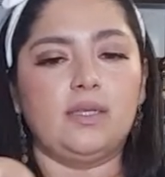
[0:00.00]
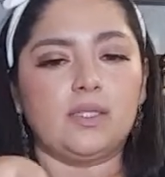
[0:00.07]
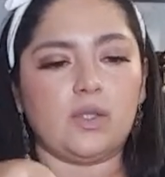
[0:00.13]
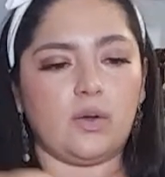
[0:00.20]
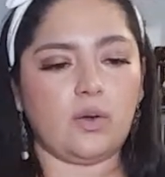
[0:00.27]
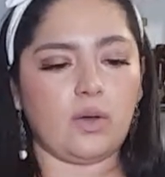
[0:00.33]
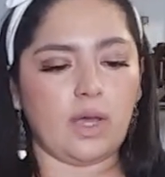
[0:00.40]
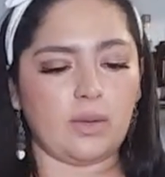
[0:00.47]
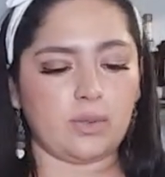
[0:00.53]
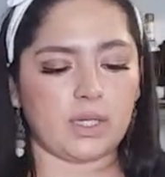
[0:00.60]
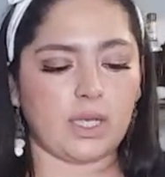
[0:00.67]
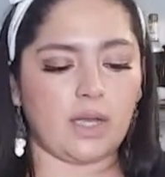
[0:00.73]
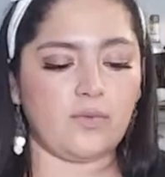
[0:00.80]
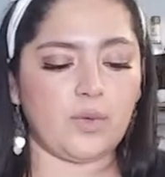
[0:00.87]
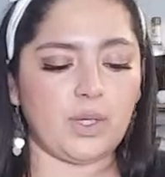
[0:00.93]
So I would
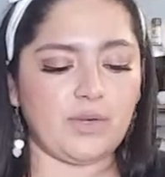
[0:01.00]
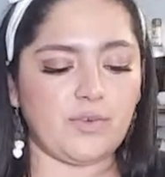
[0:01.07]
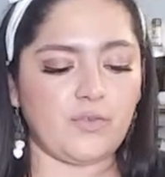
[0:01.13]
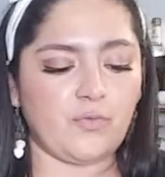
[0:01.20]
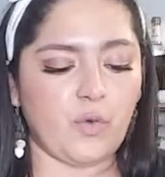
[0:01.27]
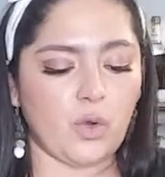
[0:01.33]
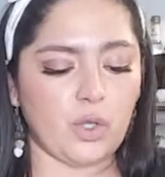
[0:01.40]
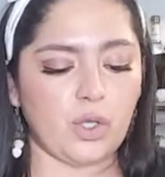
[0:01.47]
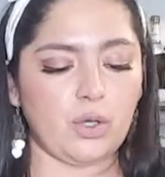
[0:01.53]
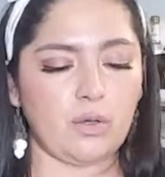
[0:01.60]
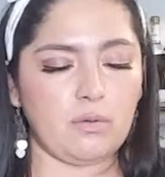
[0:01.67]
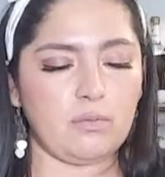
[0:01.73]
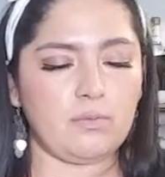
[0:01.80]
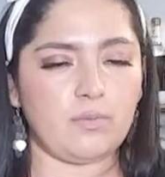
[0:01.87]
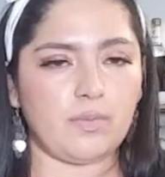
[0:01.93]
cover it with
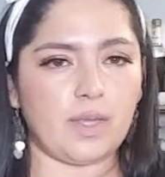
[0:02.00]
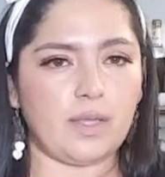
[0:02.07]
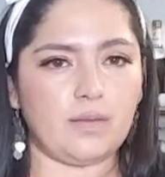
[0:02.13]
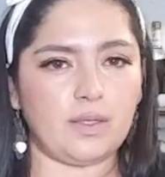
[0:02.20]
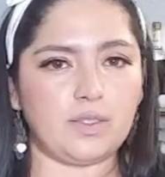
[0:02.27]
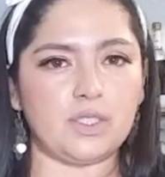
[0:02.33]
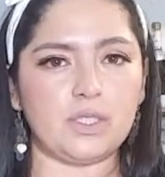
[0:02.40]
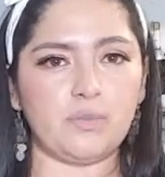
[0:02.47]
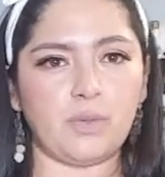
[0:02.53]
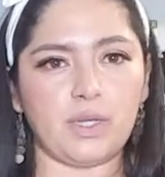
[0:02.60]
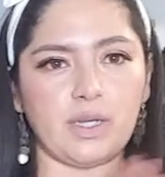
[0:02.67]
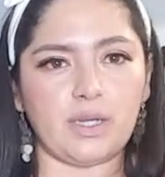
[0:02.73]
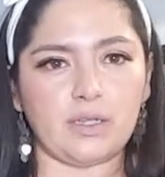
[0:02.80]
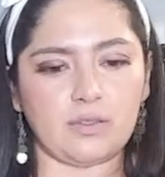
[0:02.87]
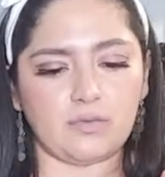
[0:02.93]
foil and then just put
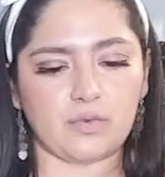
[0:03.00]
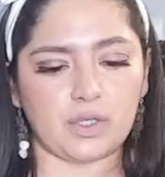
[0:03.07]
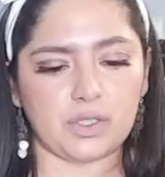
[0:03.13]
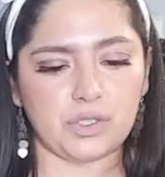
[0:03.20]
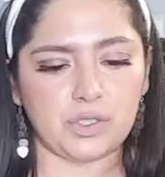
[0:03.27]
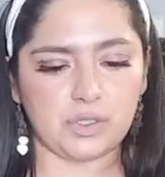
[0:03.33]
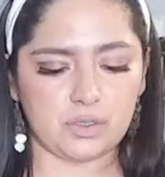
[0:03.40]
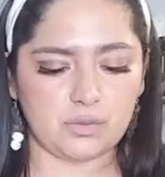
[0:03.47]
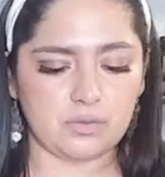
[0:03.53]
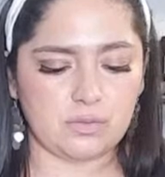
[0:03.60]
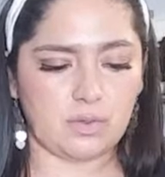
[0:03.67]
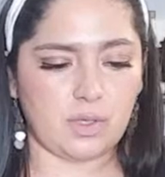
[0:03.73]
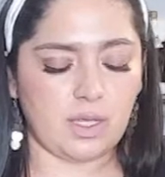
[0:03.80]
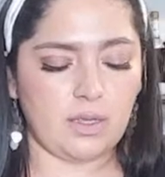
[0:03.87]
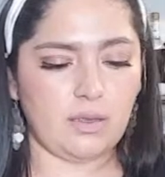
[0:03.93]
it in the fridge.
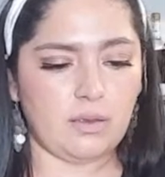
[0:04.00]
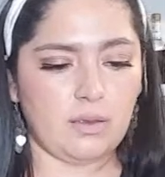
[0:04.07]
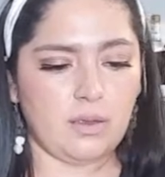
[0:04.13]
Okay.